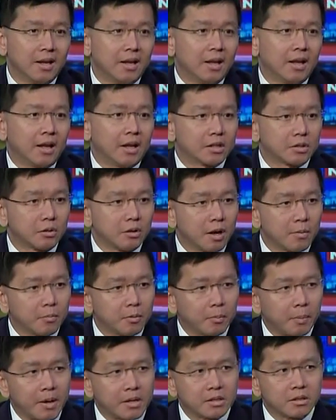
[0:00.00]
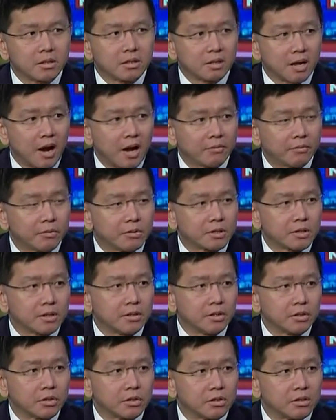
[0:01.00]
And so the number of patients who die from this
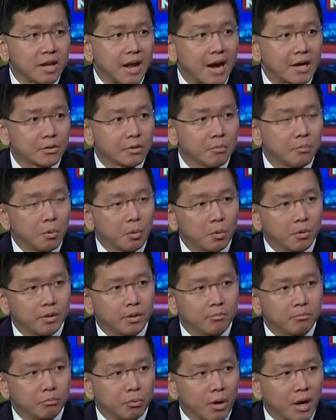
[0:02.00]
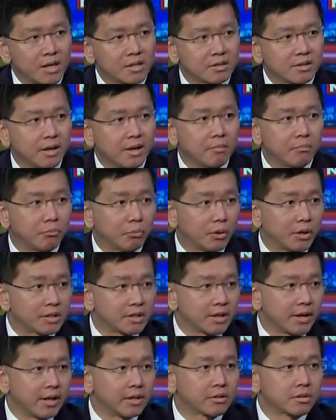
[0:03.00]
condition is actually more than prostate,
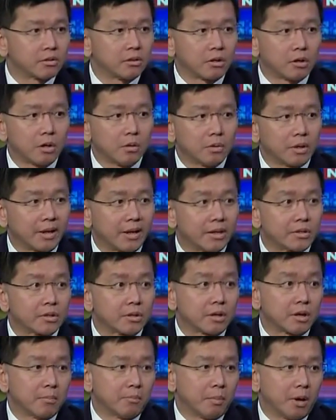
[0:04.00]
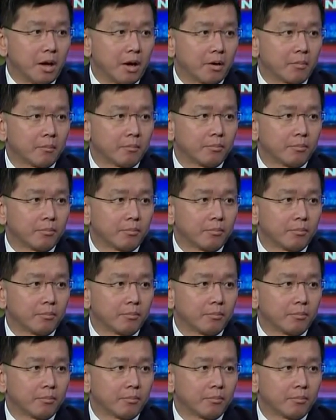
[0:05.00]
breast cancer, and colon cancer combined.